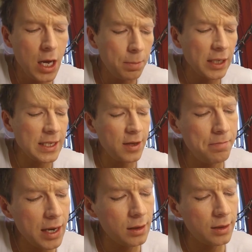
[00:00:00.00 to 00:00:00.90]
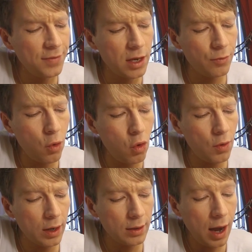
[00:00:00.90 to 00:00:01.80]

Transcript: But middle of the aurora,